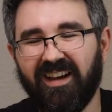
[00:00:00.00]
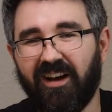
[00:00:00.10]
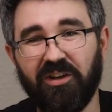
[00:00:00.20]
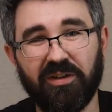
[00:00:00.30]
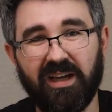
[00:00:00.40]

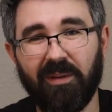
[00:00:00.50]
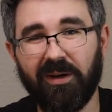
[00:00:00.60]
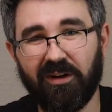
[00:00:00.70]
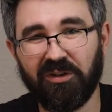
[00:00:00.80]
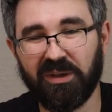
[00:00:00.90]
on your camera
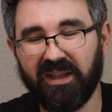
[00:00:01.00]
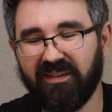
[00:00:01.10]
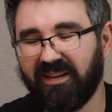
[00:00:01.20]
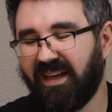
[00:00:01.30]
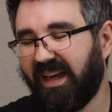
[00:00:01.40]
and on your
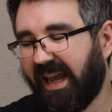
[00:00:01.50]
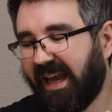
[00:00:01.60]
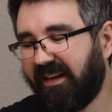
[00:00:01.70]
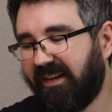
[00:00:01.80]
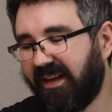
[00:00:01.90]
lens,
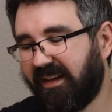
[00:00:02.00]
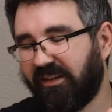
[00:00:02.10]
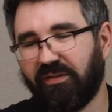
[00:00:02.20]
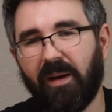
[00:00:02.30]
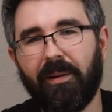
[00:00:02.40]
and get a
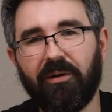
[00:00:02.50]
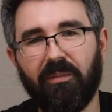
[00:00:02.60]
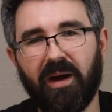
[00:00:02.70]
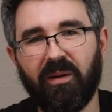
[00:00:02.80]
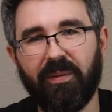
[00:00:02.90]
tripod or a
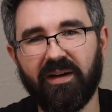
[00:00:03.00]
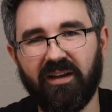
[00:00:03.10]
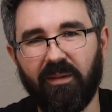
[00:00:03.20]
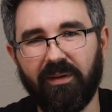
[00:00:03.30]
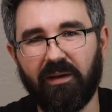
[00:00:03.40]
monopod to
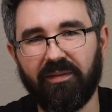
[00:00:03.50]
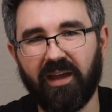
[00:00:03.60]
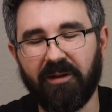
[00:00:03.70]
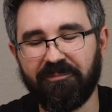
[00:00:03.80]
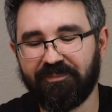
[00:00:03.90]
help you out with
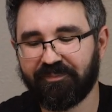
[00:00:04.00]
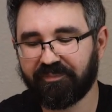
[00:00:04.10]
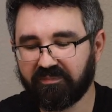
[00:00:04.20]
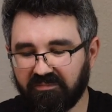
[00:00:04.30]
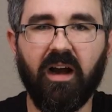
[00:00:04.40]
that.
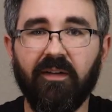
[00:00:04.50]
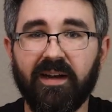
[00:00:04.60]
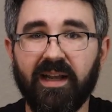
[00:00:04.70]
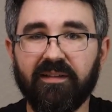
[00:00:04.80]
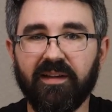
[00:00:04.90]
All
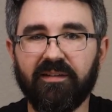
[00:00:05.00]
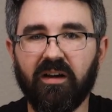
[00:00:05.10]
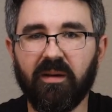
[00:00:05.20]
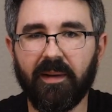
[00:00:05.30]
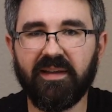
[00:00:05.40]
right, next, let's
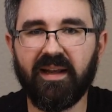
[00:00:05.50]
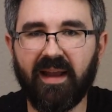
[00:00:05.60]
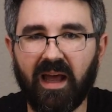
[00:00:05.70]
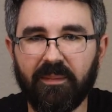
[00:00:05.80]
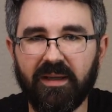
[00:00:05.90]
talk about the
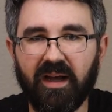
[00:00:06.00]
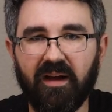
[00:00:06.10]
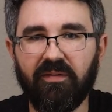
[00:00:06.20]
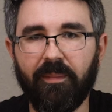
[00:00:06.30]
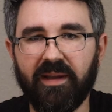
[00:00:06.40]
anatomy
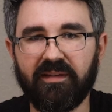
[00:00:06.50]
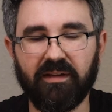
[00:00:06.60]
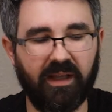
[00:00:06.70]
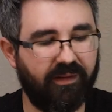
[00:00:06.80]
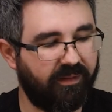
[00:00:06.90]
of the basic
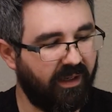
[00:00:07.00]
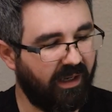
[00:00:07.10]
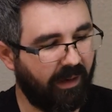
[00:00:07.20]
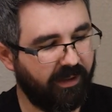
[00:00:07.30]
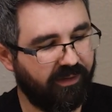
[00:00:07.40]
lens.
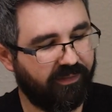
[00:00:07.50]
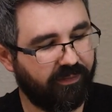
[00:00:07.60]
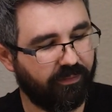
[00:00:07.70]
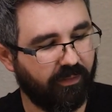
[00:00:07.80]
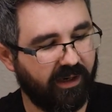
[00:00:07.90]
I'm going to use
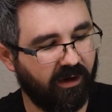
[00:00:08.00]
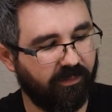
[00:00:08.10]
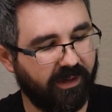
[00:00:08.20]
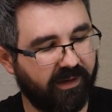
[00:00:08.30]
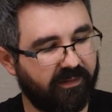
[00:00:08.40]
this one right here
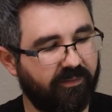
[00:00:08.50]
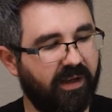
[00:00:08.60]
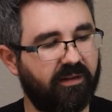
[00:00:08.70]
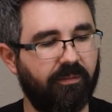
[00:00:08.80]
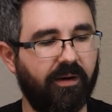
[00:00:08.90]
because I've
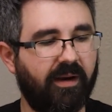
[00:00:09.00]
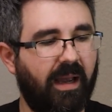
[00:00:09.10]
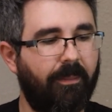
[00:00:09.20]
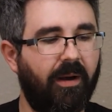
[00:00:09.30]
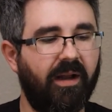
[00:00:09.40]
got the rear
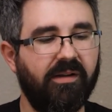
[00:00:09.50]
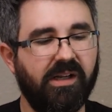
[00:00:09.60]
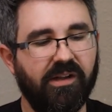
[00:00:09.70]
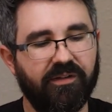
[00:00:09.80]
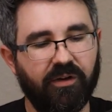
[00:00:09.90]
cap on.
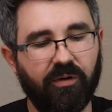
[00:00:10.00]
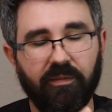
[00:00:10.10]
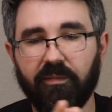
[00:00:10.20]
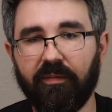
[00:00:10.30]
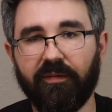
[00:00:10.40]

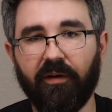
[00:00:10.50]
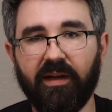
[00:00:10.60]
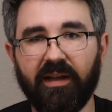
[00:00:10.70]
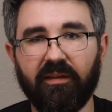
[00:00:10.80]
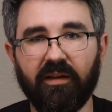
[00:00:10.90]
So
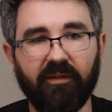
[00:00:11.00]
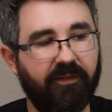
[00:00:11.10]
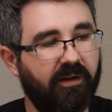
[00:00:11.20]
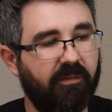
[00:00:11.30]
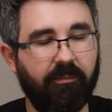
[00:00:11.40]
starting at the very